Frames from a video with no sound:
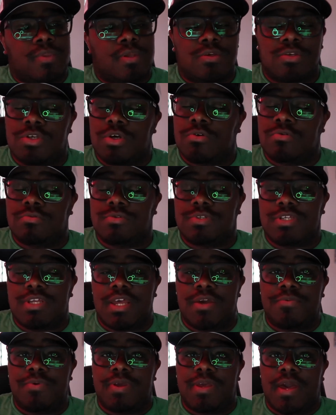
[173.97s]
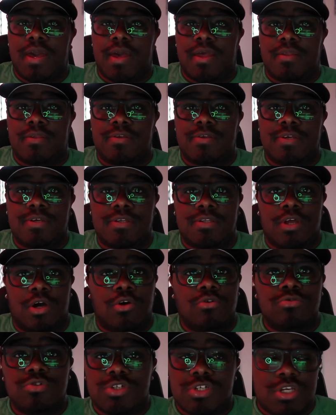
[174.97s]
So today we got the
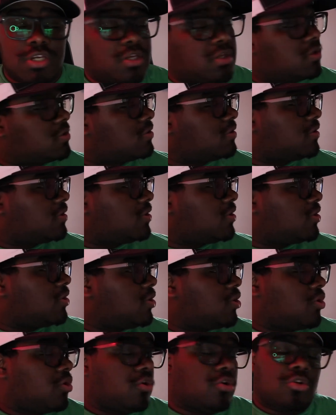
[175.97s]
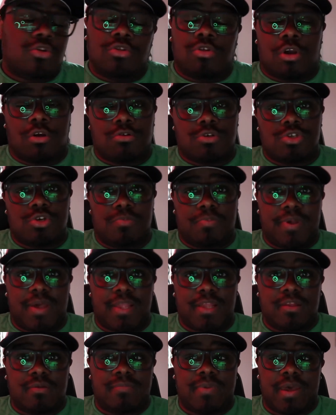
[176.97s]
OG Naruto
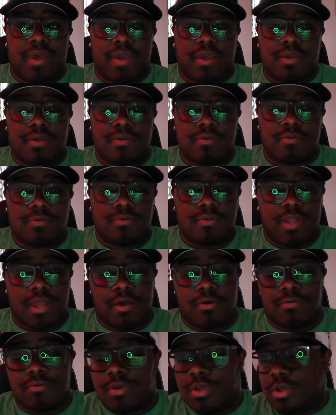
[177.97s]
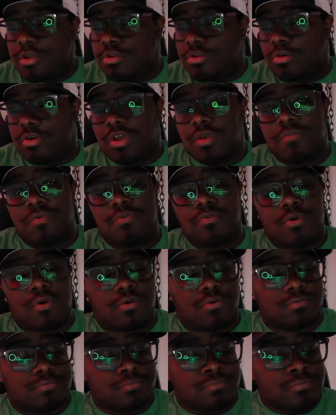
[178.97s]
playing in the back. Now, don't get me
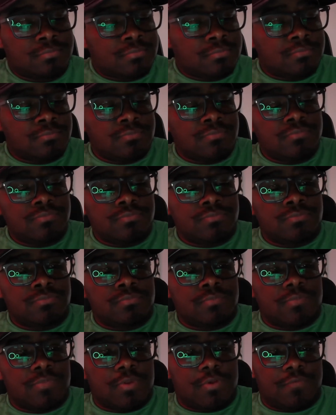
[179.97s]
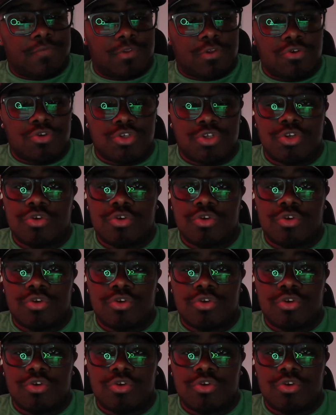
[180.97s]
wrong. For those of